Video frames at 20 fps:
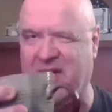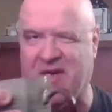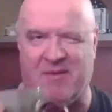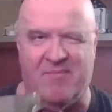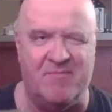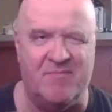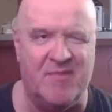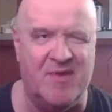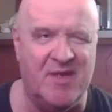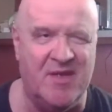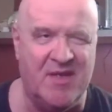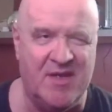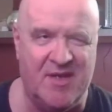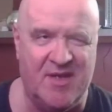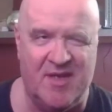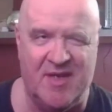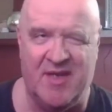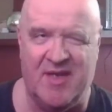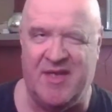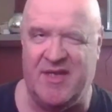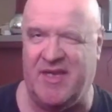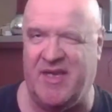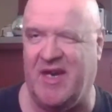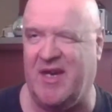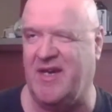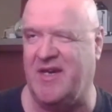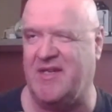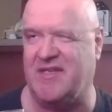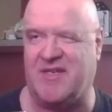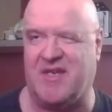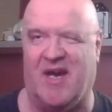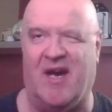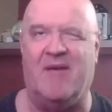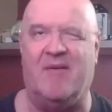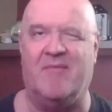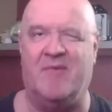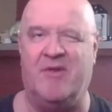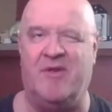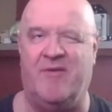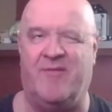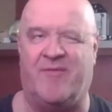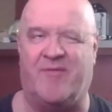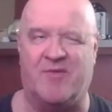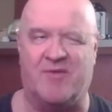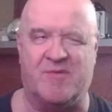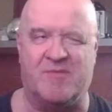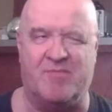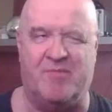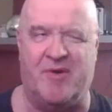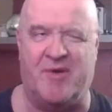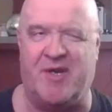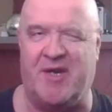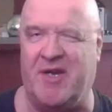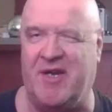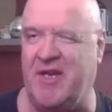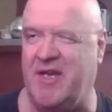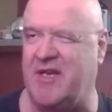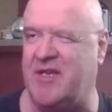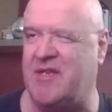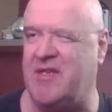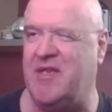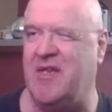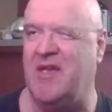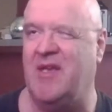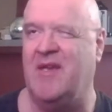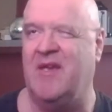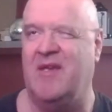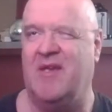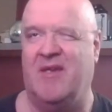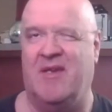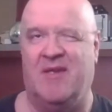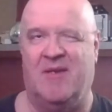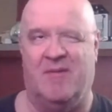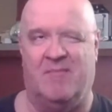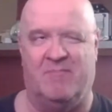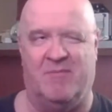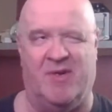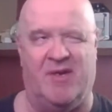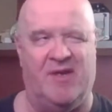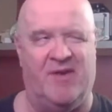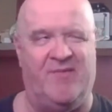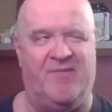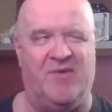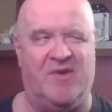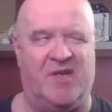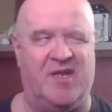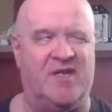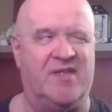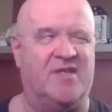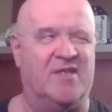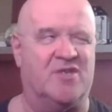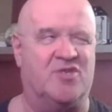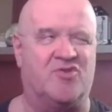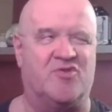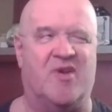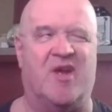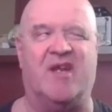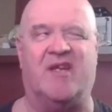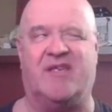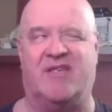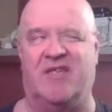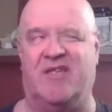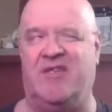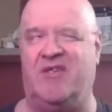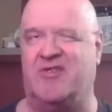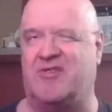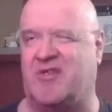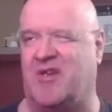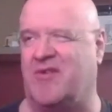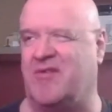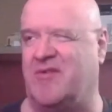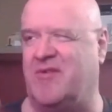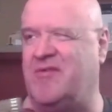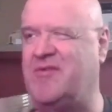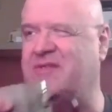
cup, yeah, it's hot when you first put it in, but if you get distracted and you start